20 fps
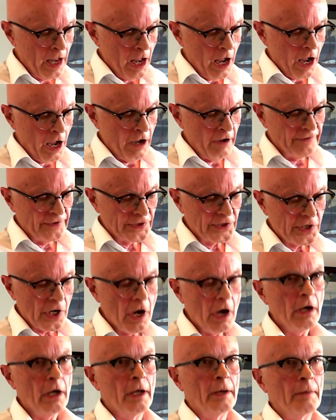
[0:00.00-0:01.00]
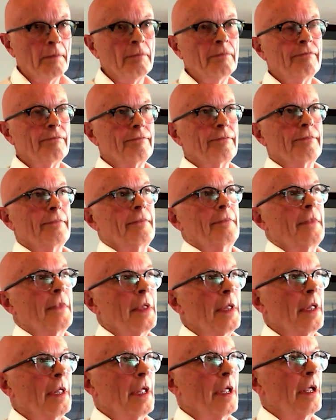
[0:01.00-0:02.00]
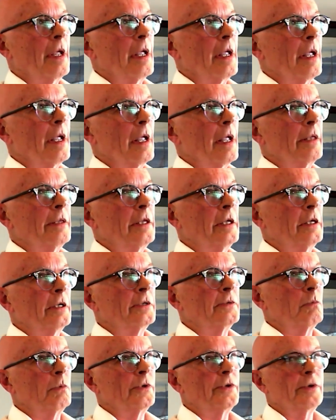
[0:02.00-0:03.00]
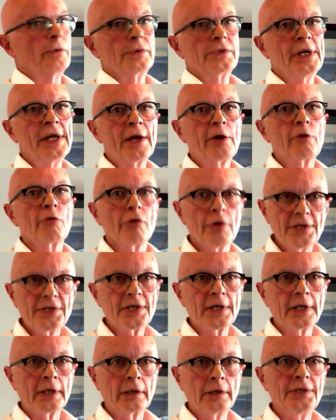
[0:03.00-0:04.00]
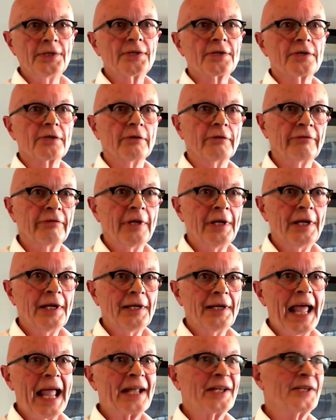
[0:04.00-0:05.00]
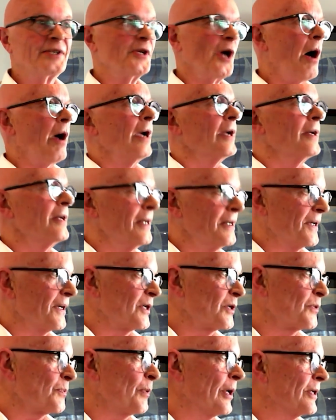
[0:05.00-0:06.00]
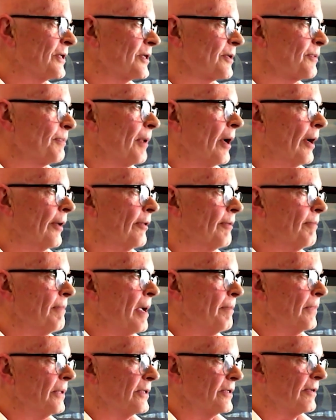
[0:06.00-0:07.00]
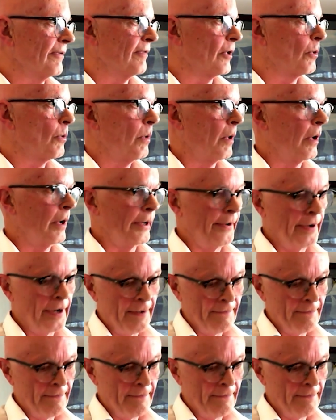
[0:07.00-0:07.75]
Over time, there was an increasing list of anxieties expressed by the members of the Quad.